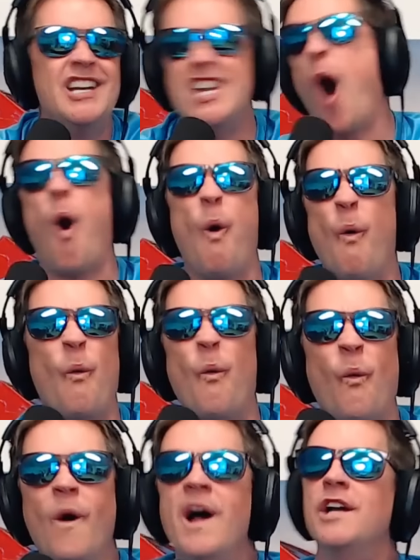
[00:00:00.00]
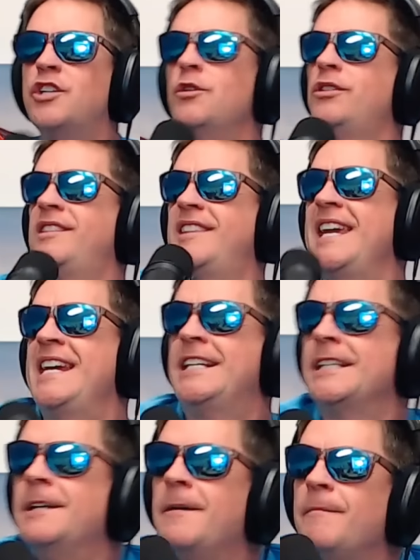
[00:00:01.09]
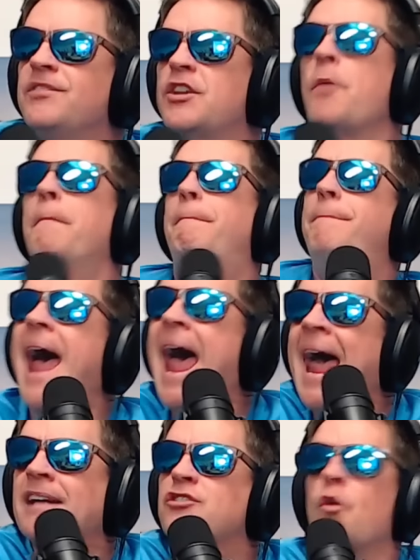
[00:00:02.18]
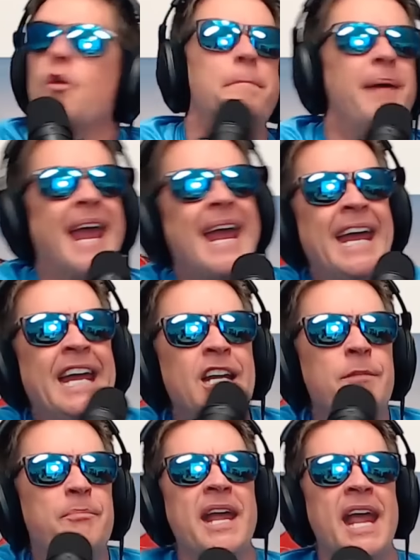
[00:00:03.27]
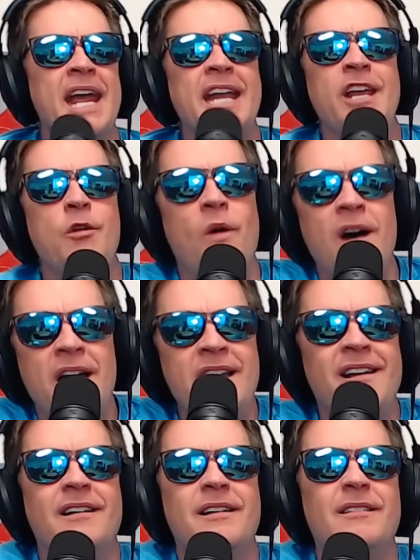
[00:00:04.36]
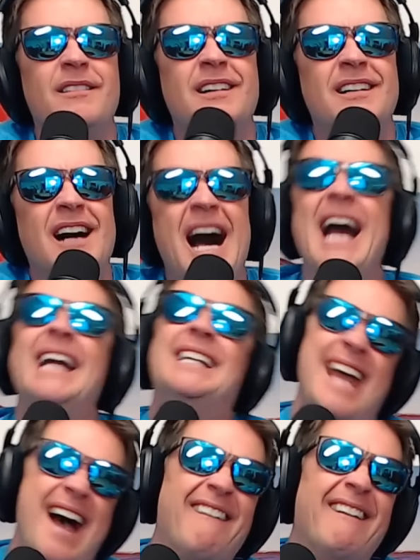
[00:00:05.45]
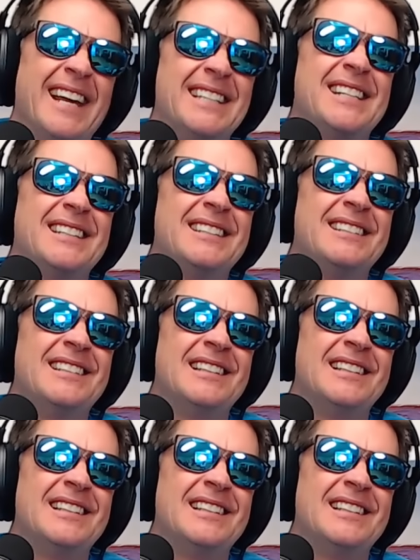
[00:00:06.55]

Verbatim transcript: No. Do you think they're backed or paid by anyone? I doubt it.